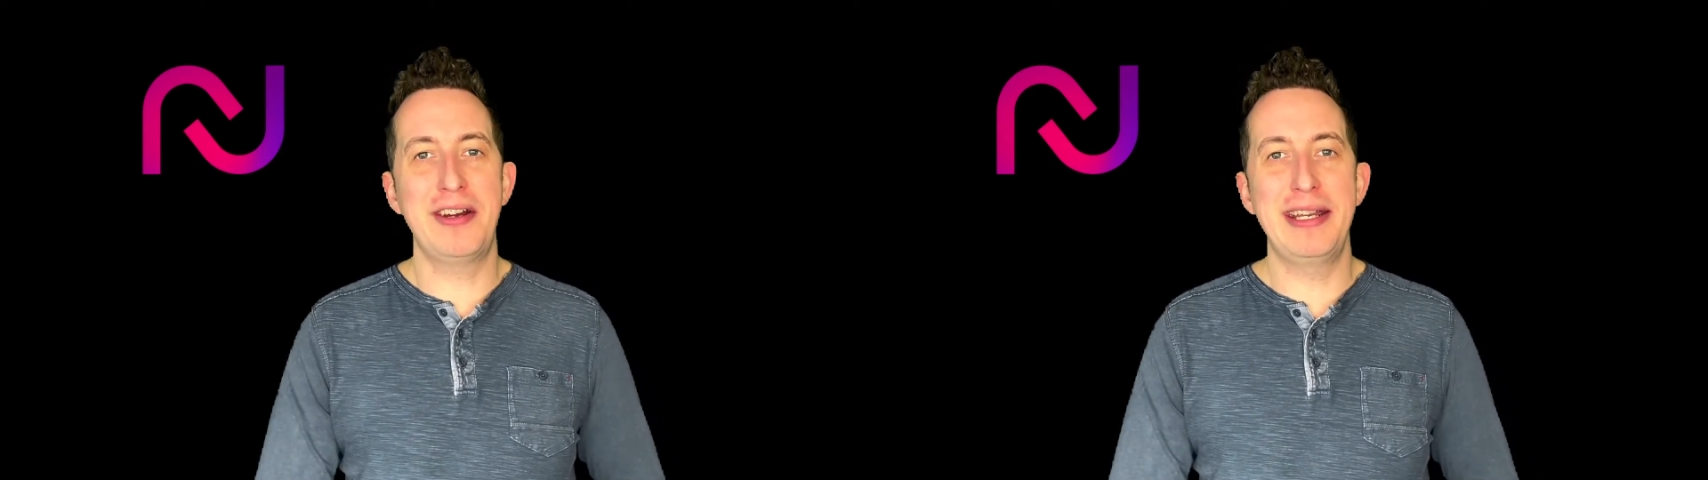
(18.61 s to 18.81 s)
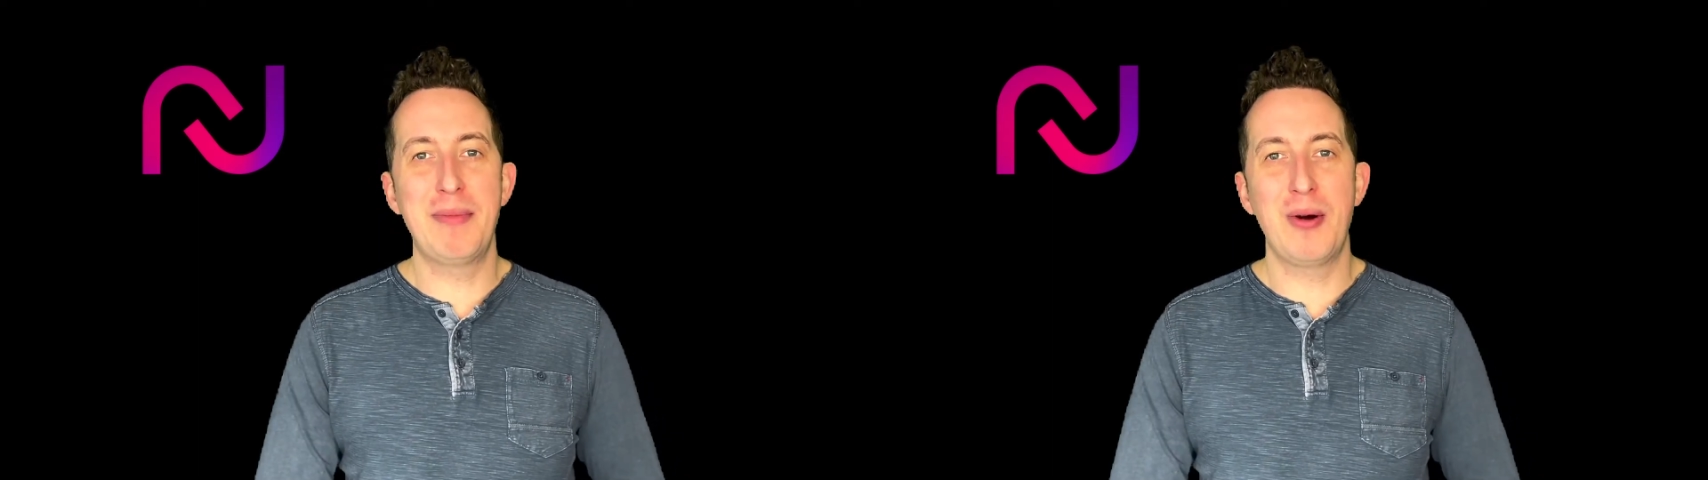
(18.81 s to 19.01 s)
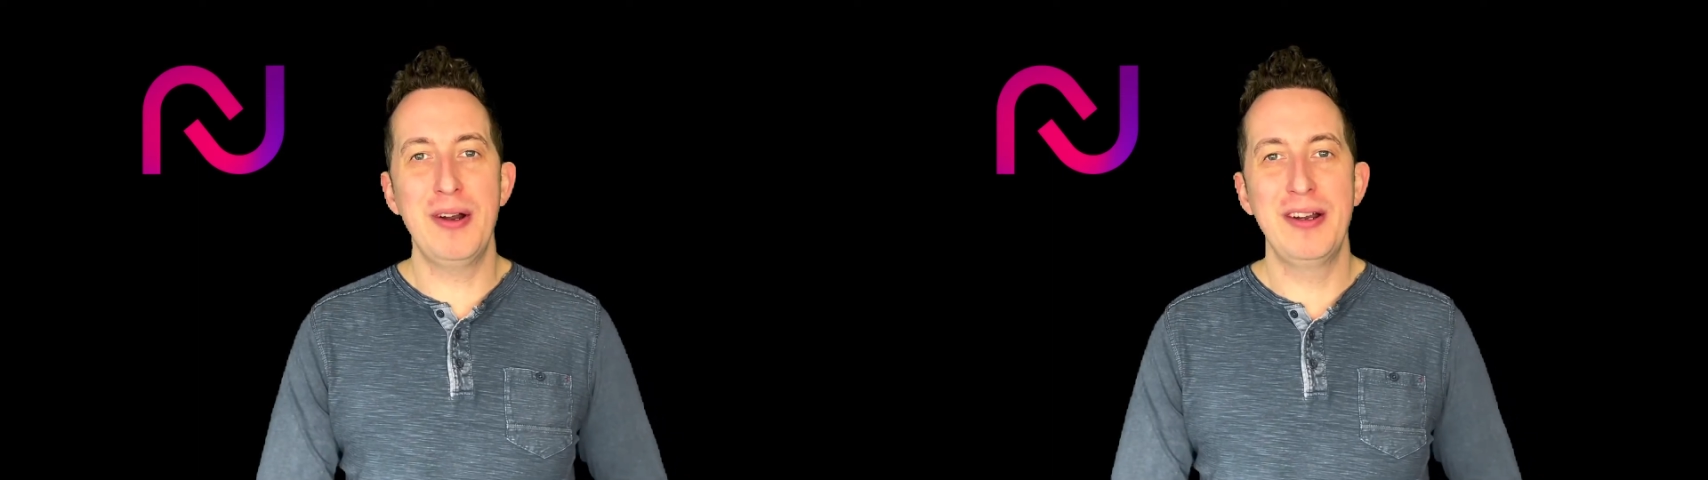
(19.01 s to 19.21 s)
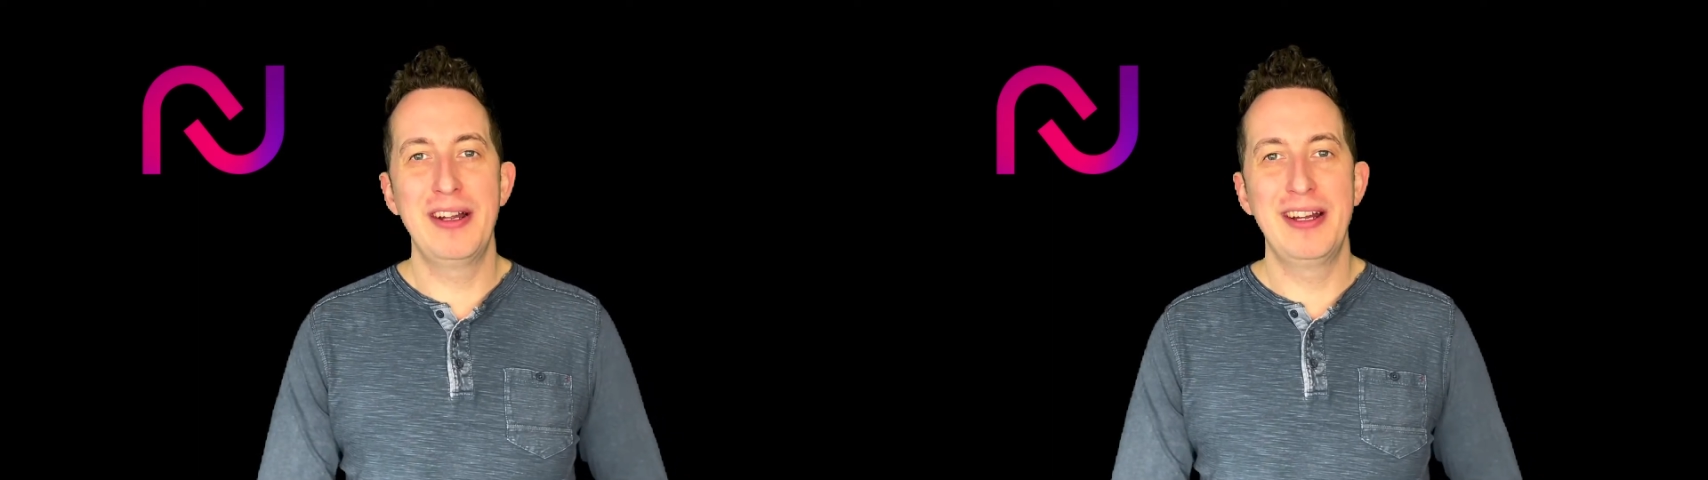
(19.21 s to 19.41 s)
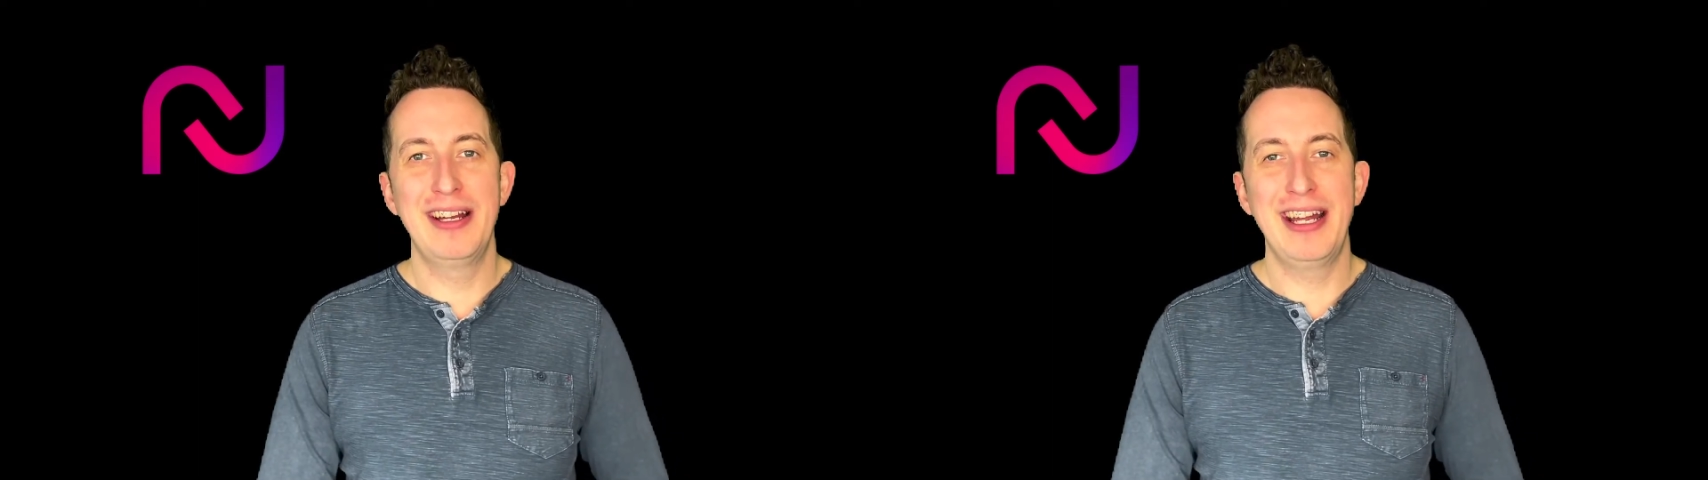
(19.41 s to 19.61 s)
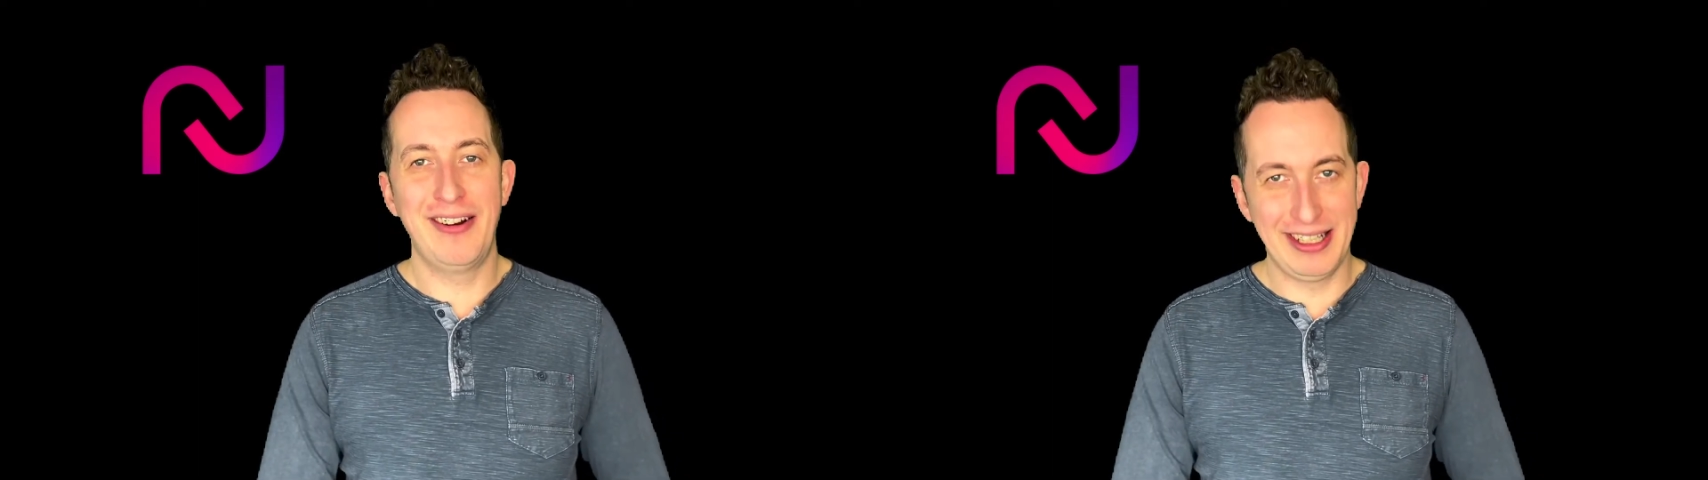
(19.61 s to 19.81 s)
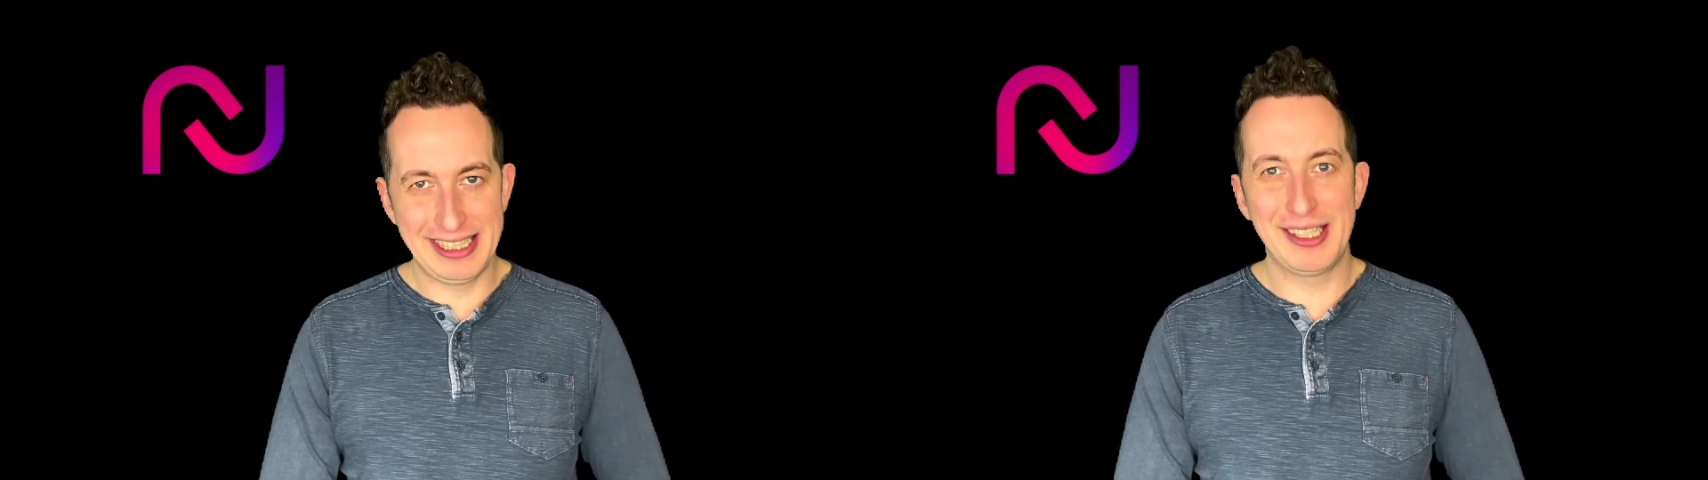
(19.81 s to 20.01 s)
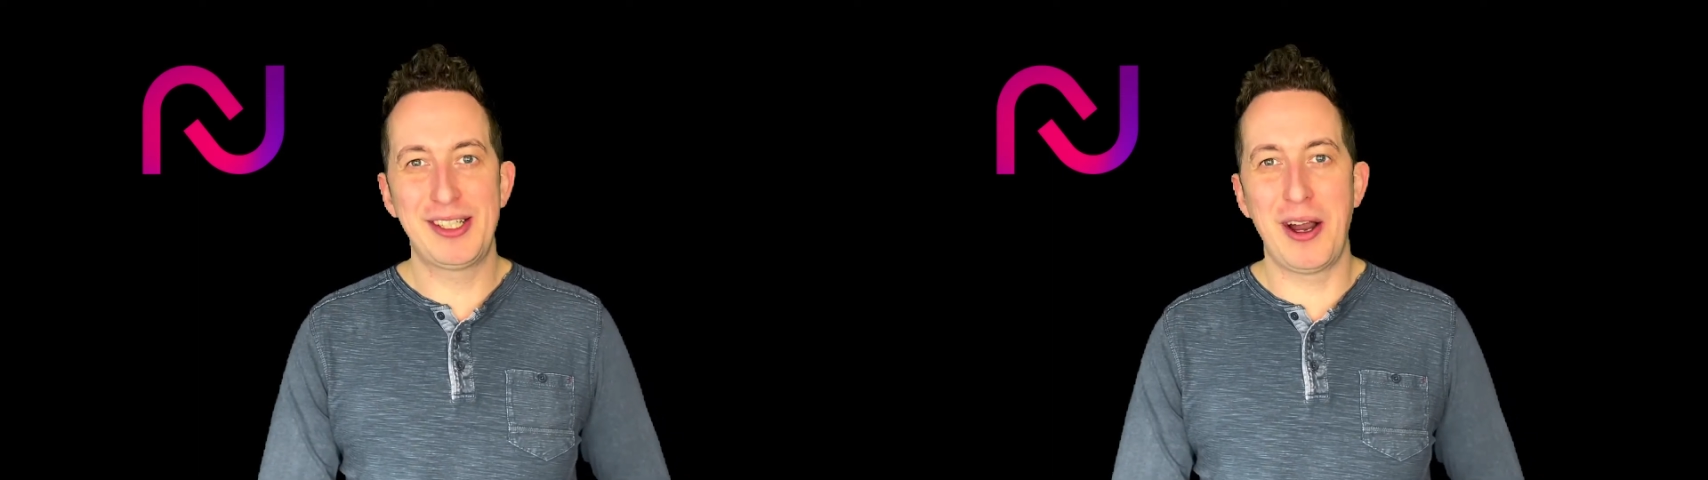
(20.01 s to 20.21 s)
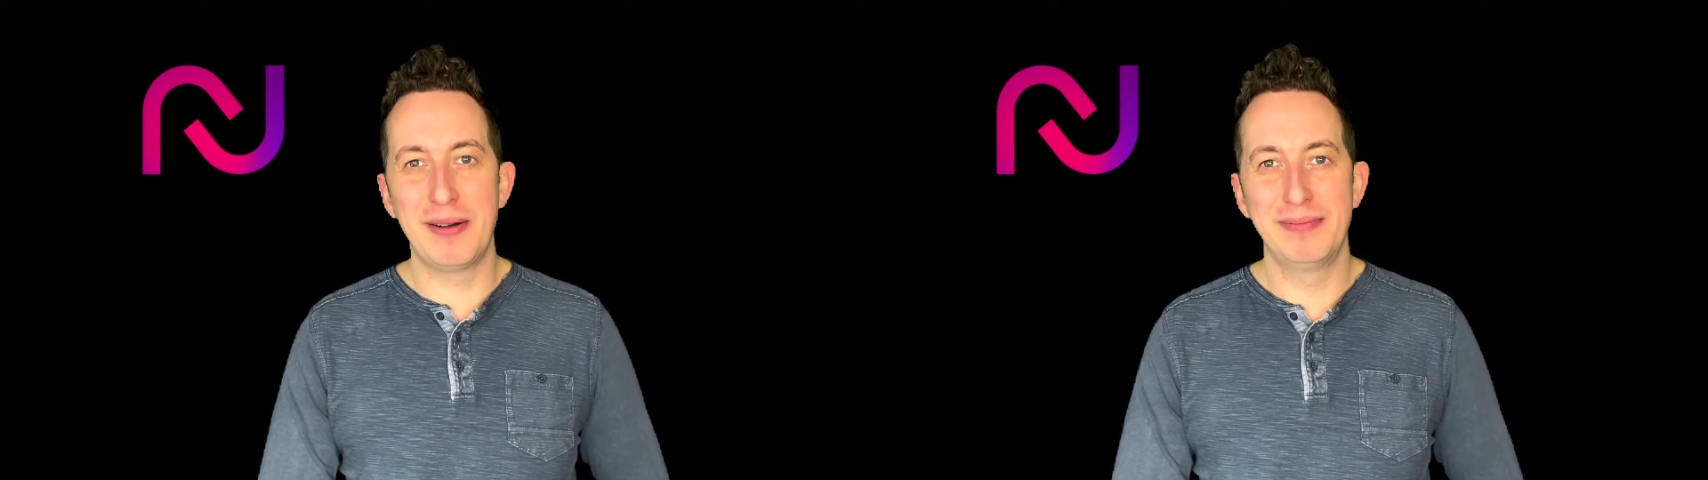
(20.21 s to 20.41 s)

anymore, and let's get started.